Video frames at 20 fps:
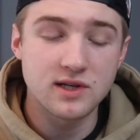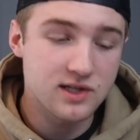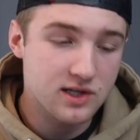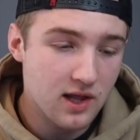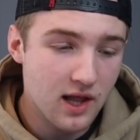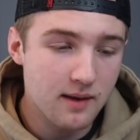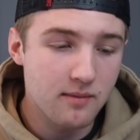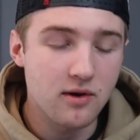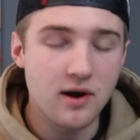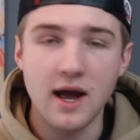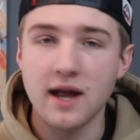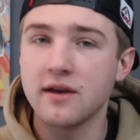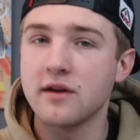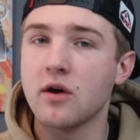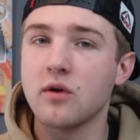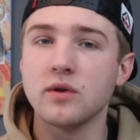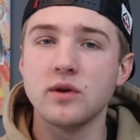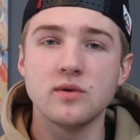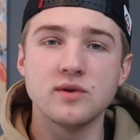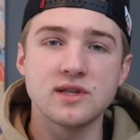Disclaimer, I
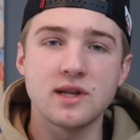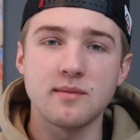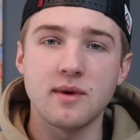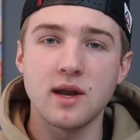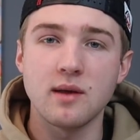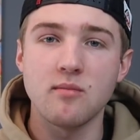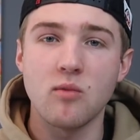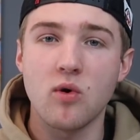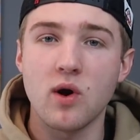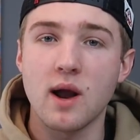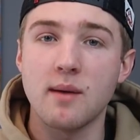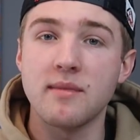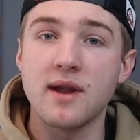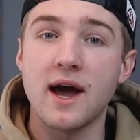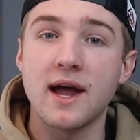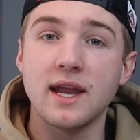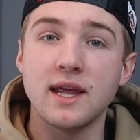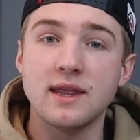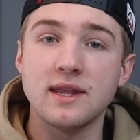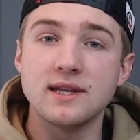don't use them anymore. I'm
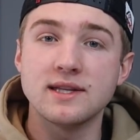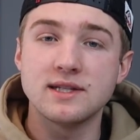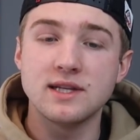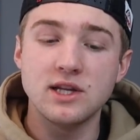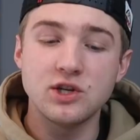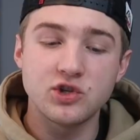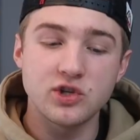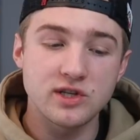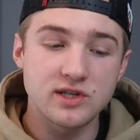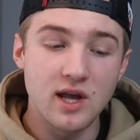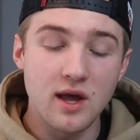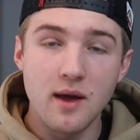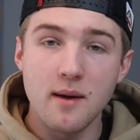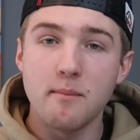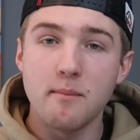not in these niches,